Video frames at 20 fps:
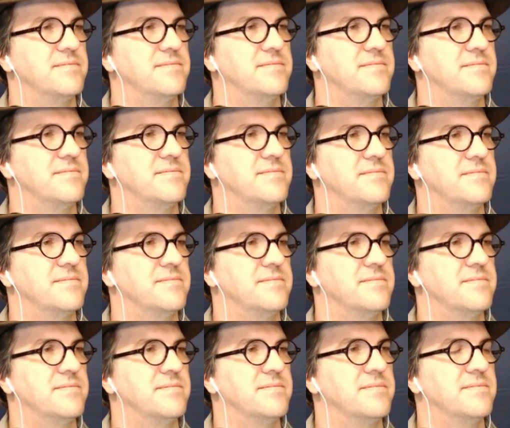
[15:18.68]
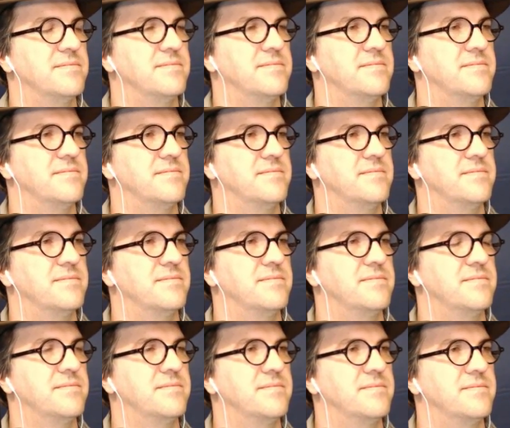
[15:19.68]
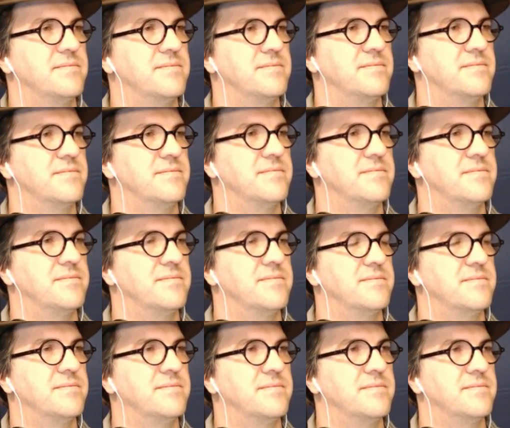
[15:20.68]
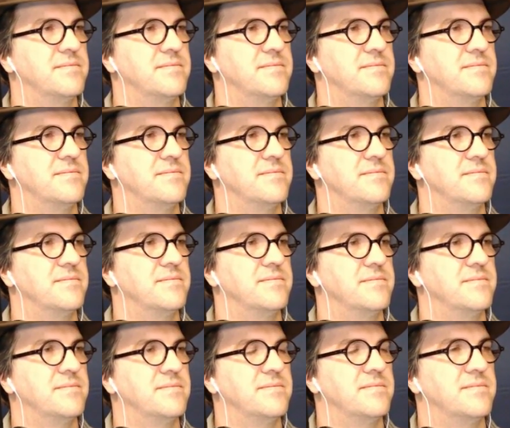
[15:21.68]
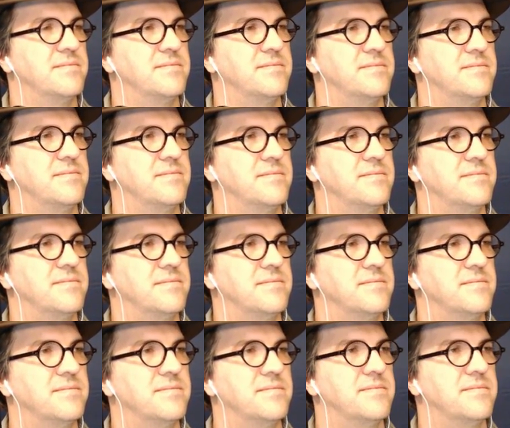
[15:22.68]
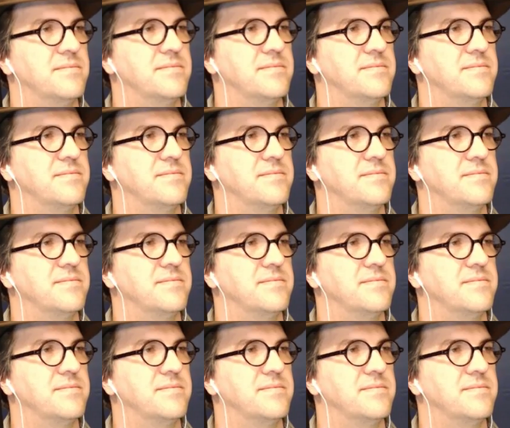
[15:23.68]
(silent)